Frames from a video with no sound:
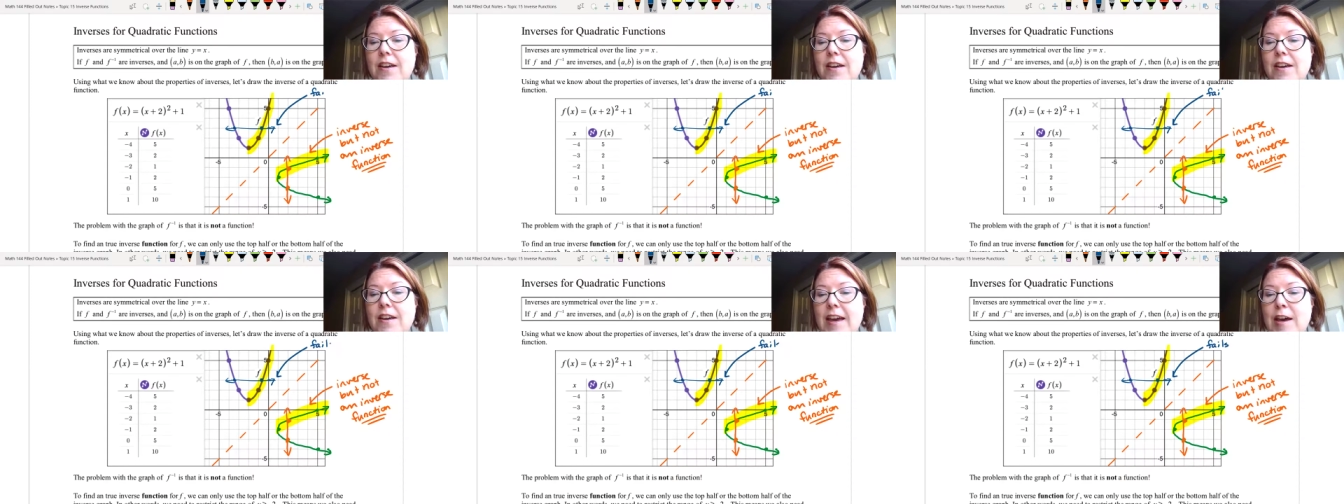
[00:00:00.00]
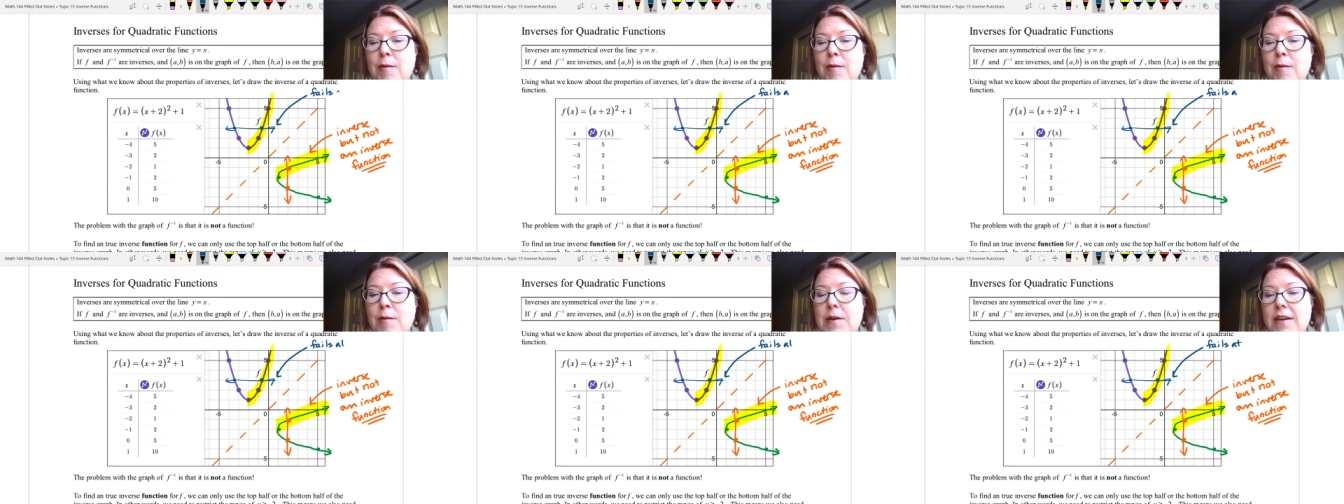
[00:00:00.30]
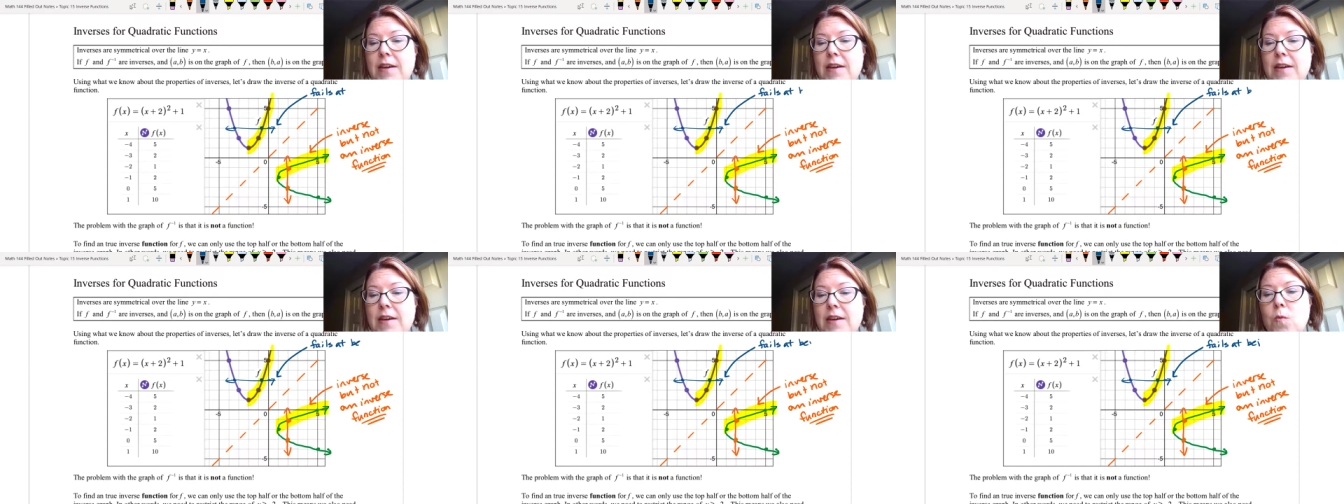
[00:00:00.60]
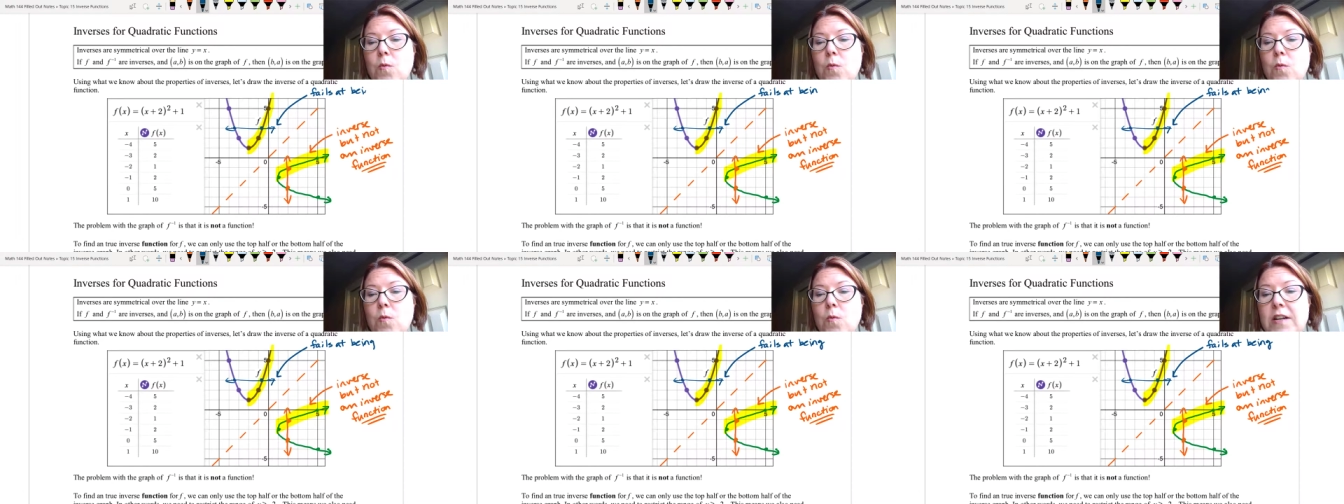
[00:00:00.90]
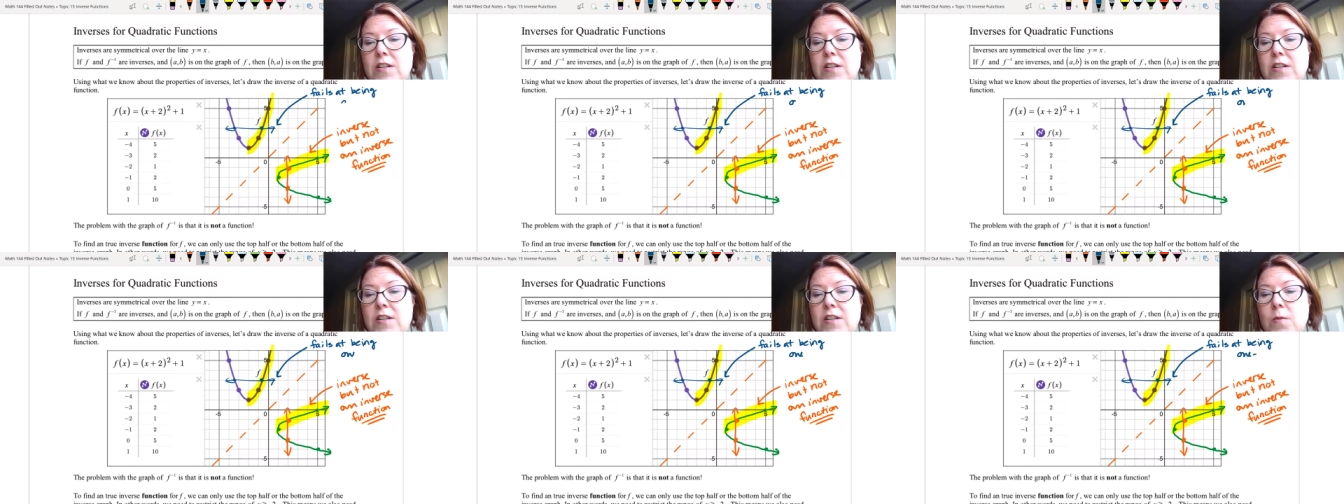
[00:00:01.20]
at being
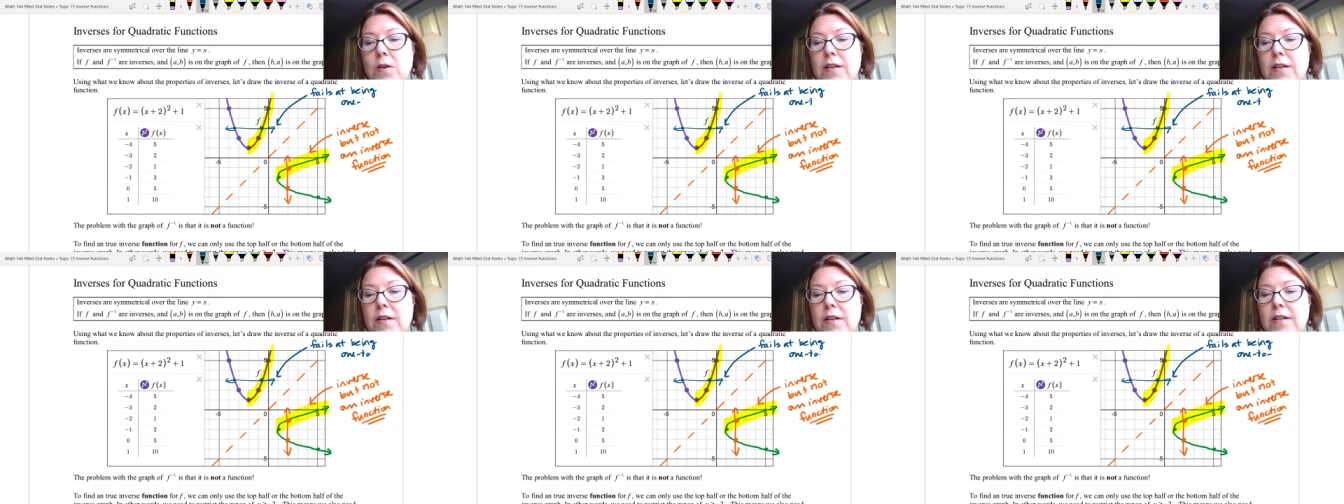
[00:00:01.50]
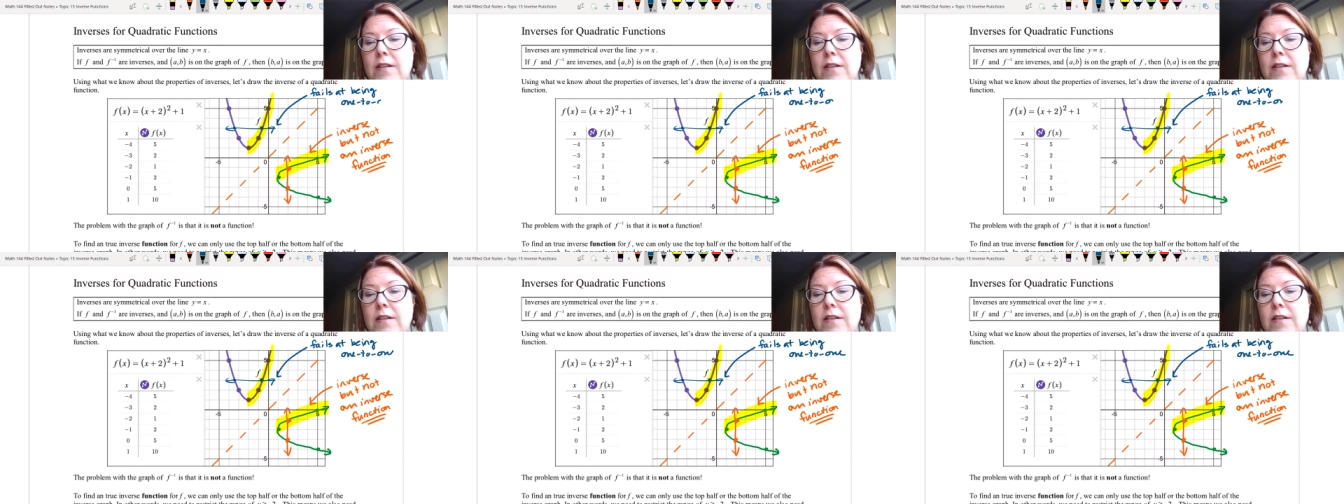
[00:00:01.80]
one to one.